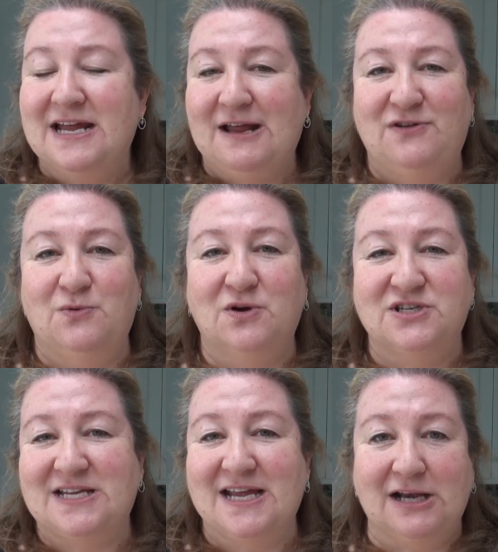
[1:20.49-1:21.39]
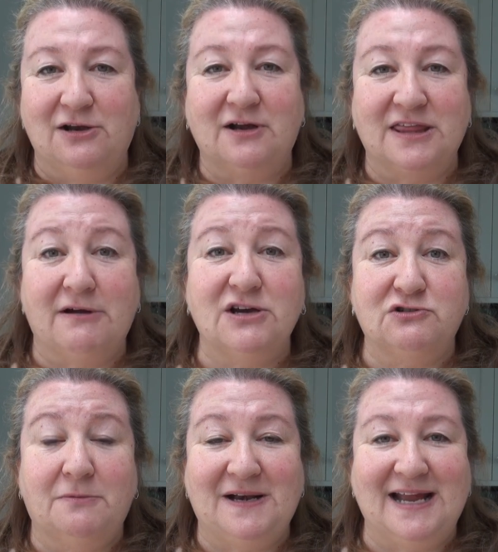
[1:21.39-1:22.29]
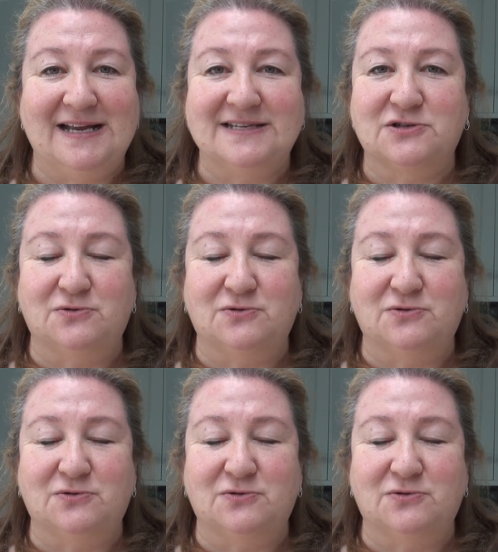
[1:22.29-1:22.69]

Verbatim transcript: If you want to take a look, they're under a playlist